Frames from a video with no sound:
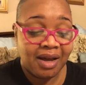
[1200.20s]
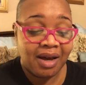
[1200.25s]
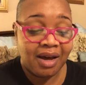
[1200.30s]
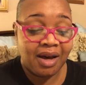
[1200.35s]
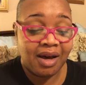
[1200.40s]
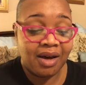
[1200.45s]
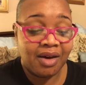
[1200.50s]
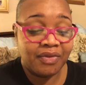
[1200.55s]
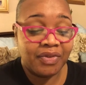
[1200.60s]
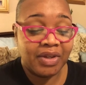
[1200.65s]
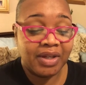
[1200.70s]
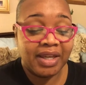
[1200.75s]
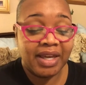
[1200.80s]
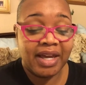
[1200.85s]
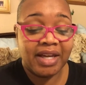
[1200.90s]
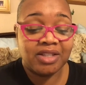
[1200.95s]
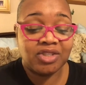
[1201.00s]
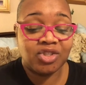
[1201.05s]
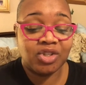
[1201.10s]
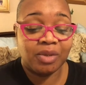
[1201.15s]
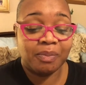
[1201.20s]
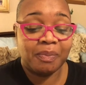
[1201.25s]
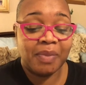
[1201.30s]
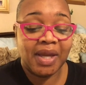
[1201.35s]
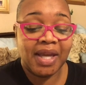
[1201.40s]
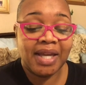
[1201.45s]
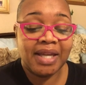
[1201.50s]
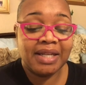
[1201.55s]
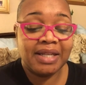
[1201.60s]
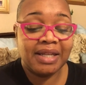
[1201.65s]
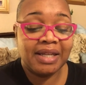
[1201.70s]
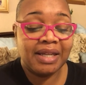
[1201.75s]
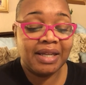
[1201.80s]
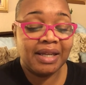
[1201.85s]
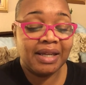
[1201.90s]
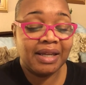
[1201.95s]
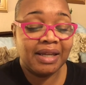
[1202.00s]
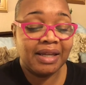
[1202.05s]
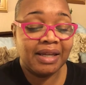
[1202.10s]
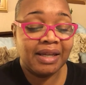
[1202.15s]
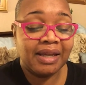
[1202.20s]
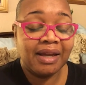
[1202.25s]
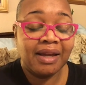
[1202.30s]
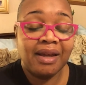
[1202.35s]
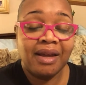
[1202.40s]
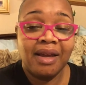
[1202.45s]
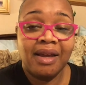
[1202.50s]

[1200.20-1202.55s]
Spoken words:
of the gastric banding,